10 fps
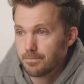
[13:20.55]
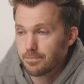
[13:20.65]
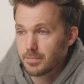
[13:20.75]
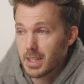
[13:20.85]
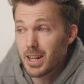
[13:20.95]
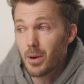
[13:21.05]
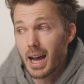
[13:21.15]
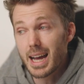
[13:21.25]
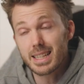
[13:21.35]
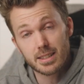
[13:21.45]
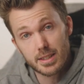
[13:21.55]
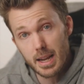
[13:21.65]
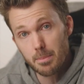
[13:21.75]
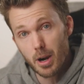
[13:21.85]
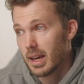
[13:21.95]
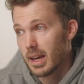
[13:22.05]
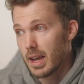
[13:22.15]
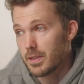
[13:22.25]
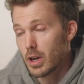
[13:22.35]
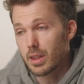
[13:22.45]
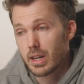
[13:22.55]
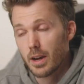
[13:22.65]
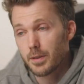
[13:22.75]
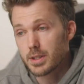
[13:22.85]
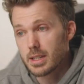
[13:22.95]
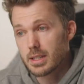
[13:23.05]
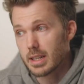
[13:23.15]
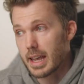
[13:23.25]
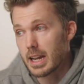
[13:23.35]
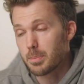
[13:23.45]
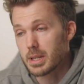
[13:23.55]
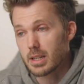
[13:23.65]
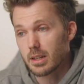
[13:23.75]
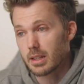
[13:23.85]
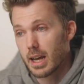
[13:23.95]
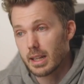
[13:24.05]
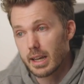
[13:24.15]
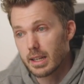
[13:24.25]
You know, I sidebar, if you go to the conferences, Canopy's got like,